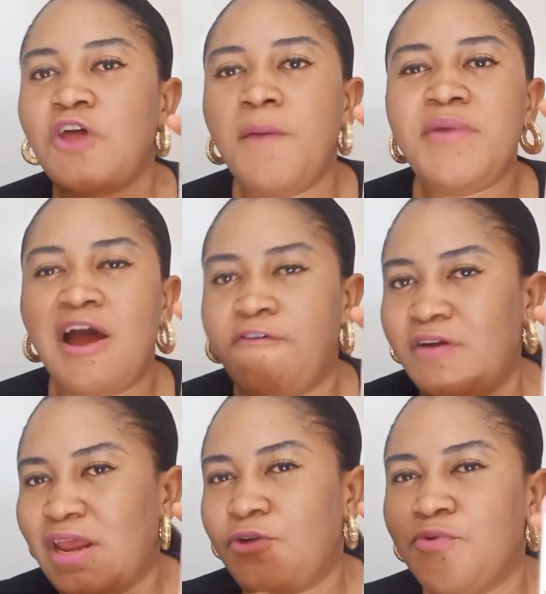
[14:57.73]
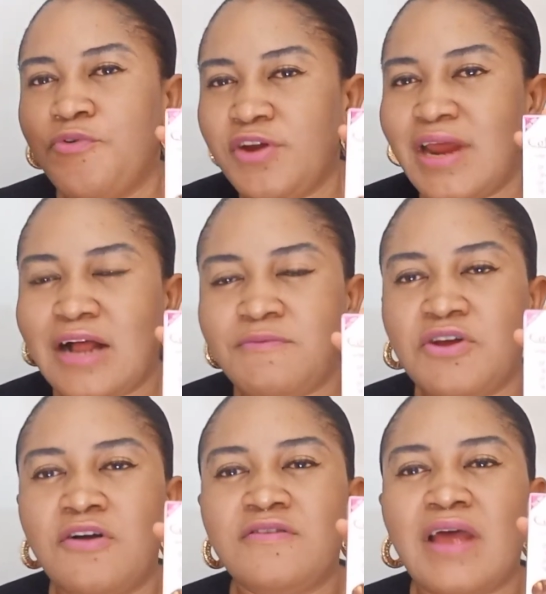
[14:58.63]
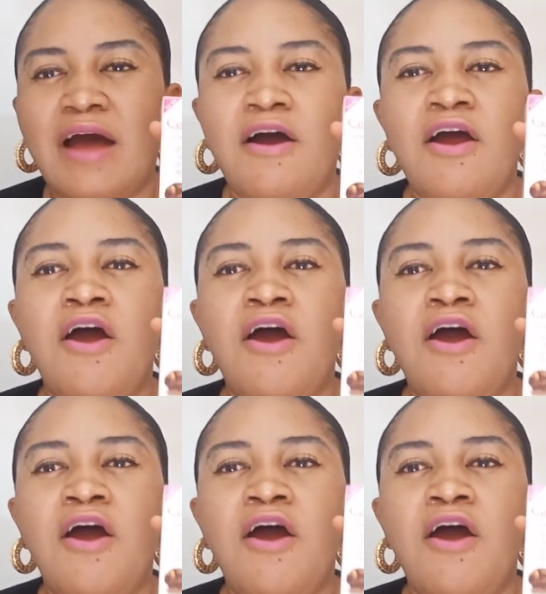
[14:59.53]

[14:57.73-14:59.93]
don't be afraid that you will react, because